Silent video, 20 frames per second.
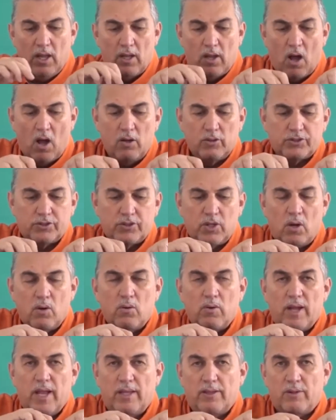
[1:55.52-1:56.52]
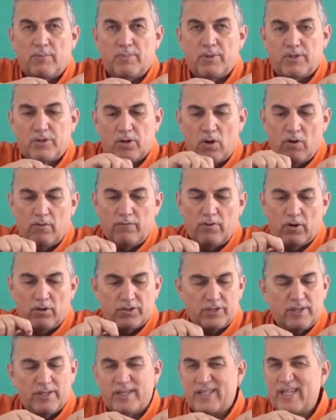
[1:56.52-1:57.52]
Also in the patrol
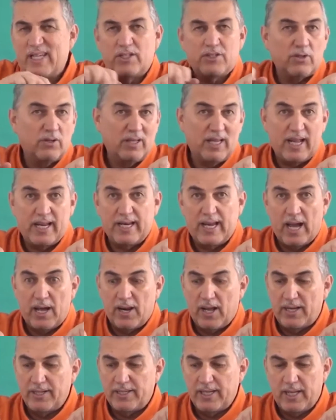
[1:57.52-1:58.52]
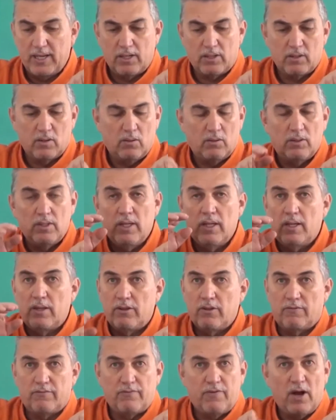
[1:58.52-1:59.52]
version, these are laid out identical.
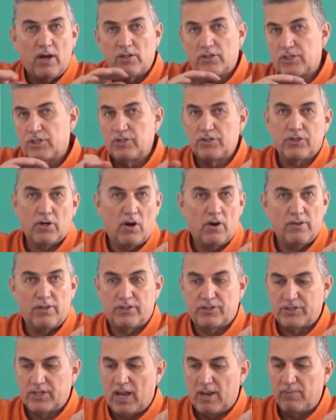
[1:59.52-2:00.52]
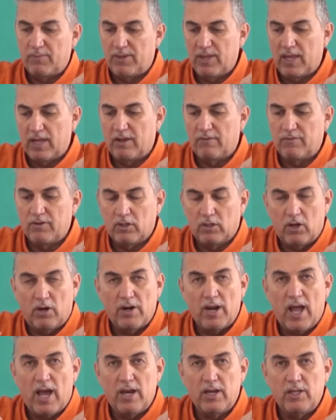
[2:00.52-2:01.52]
The functions are the same thing. If you
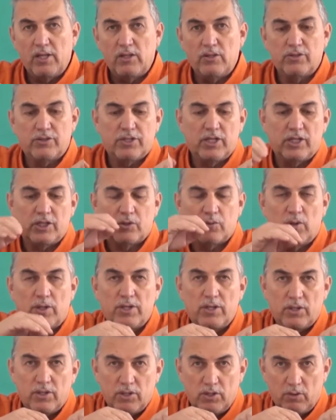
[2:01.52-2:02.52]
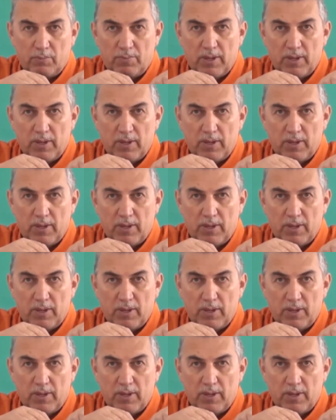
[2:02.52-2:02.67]
learn how to use this one, you'll